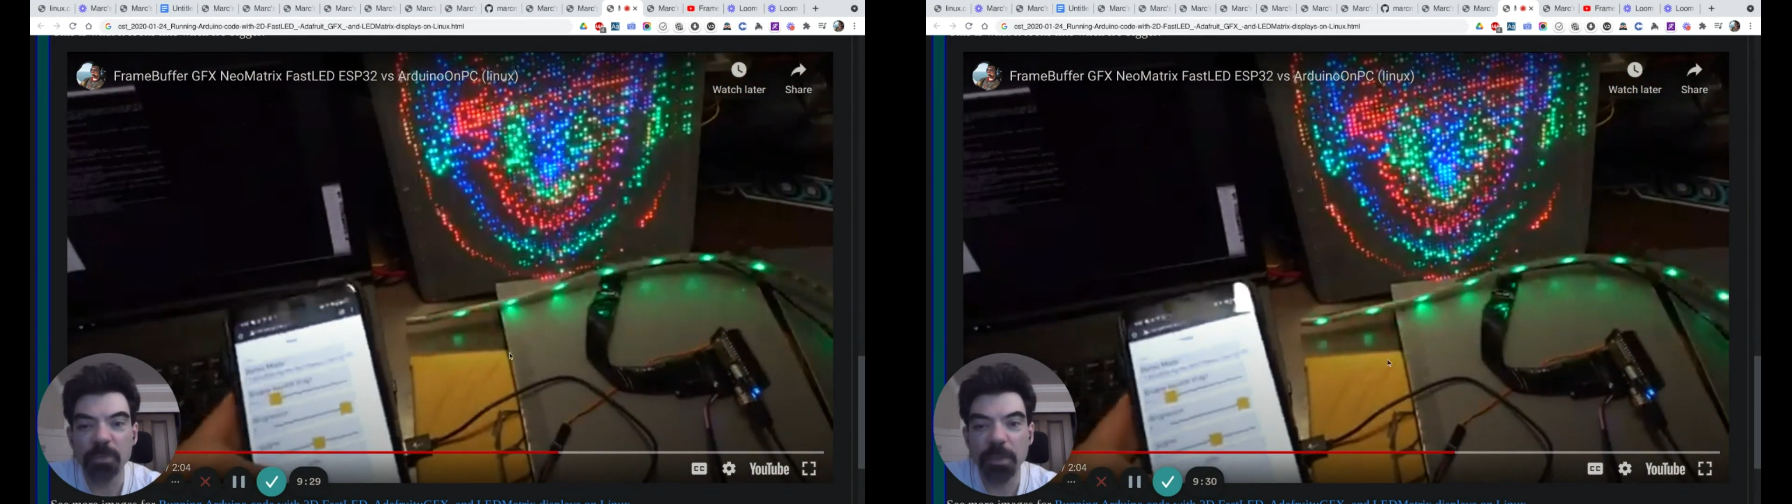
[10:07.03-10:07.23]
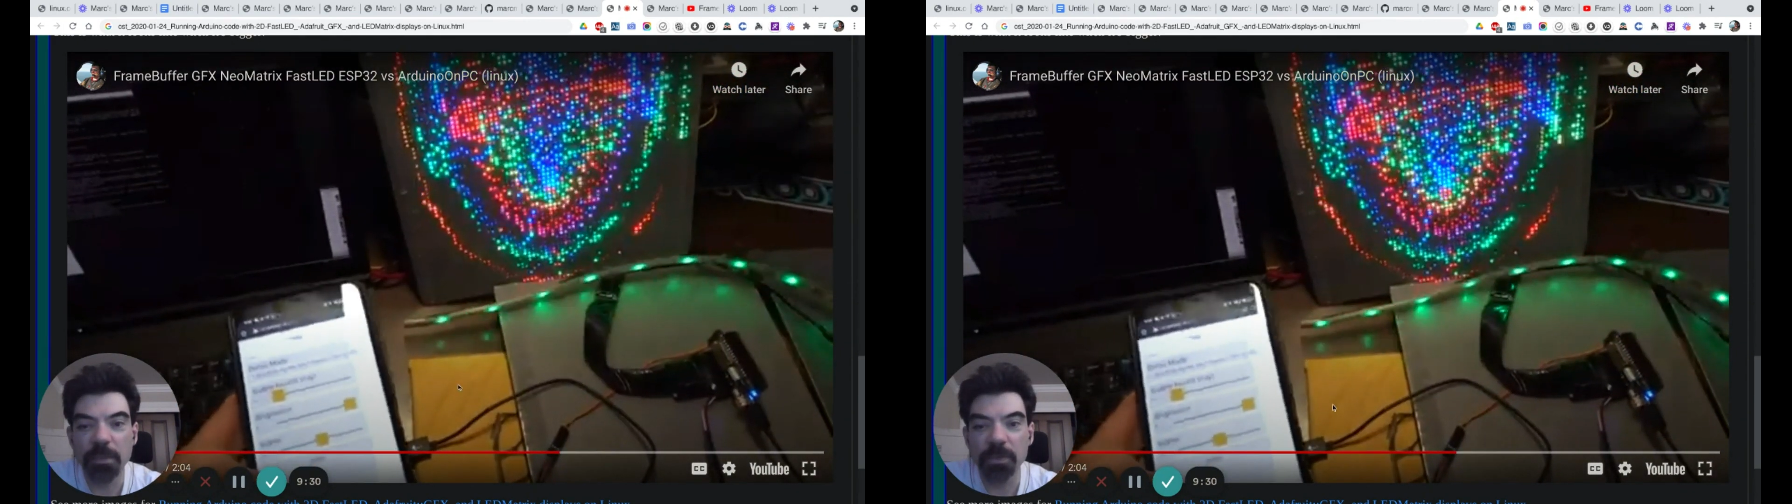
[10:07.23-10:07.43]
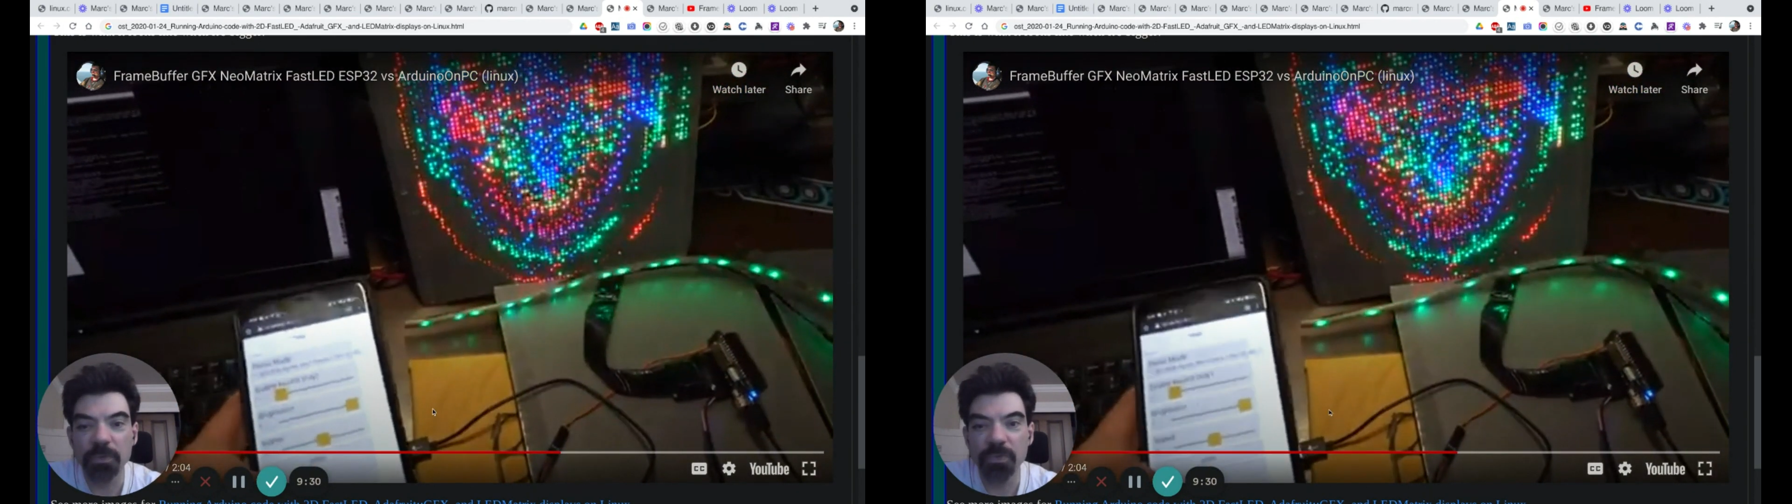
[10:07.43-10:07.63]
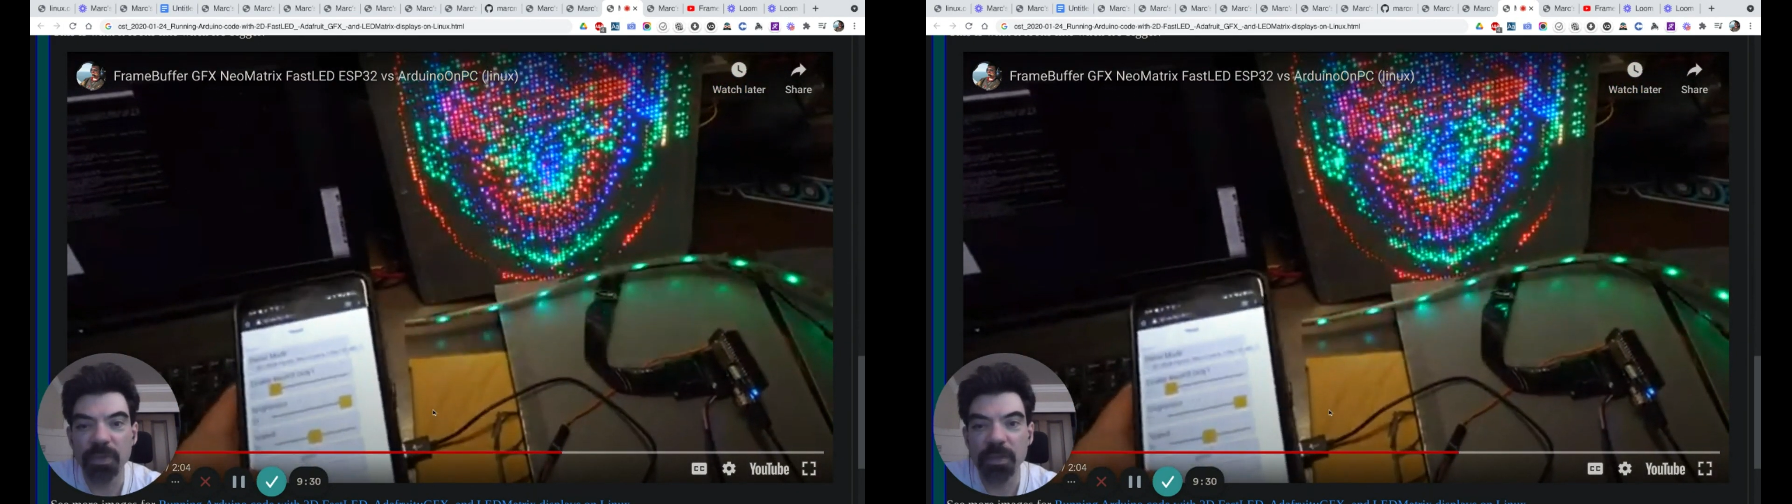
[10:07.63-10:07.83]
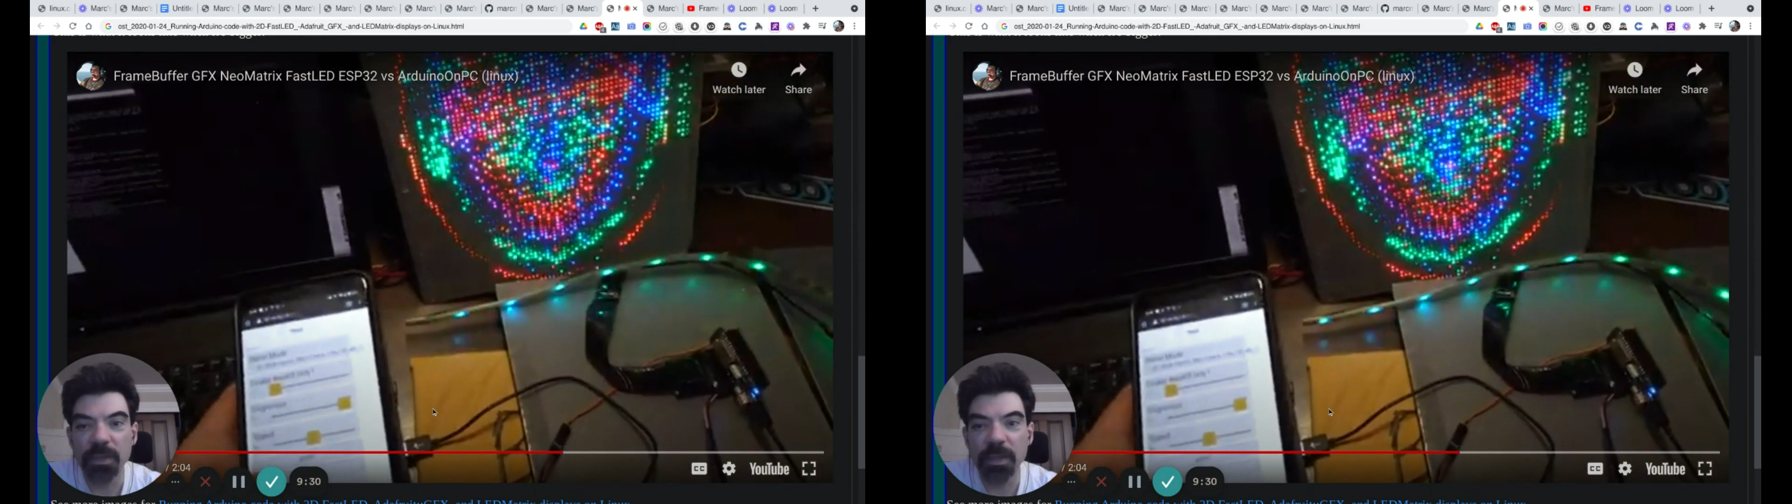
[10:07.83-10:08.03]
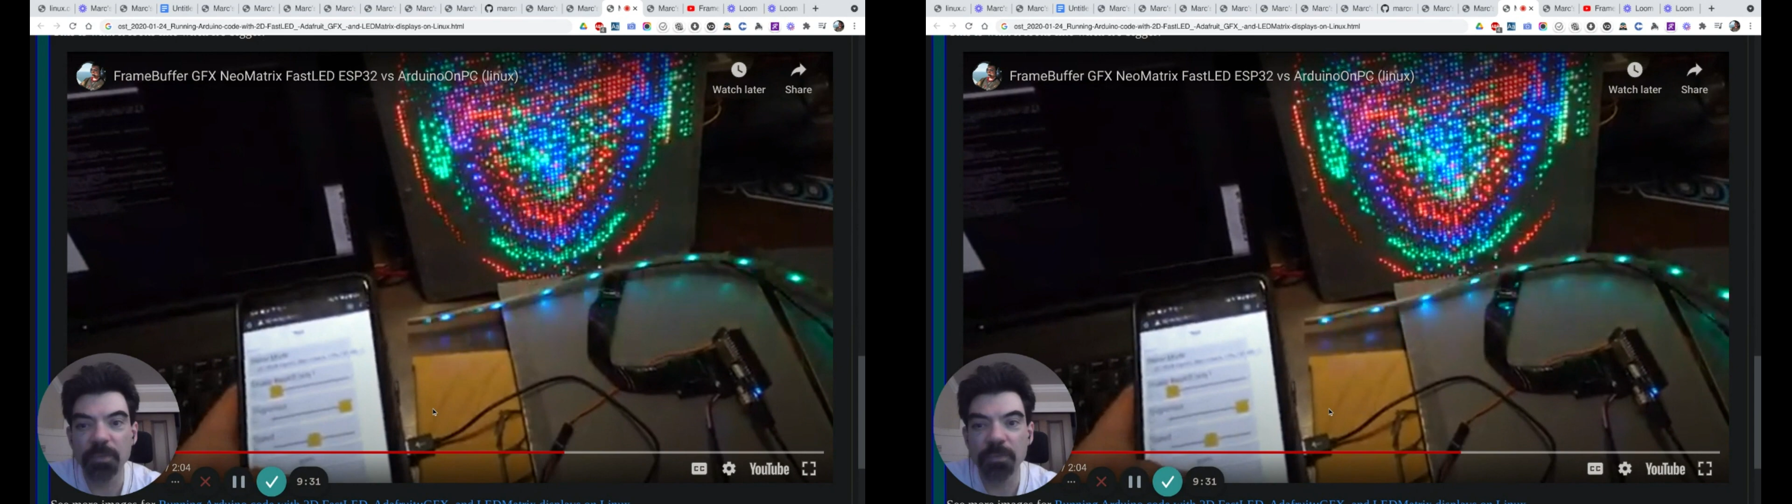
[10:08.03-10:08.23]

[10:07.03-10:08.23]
ESP32 saying, "Hey,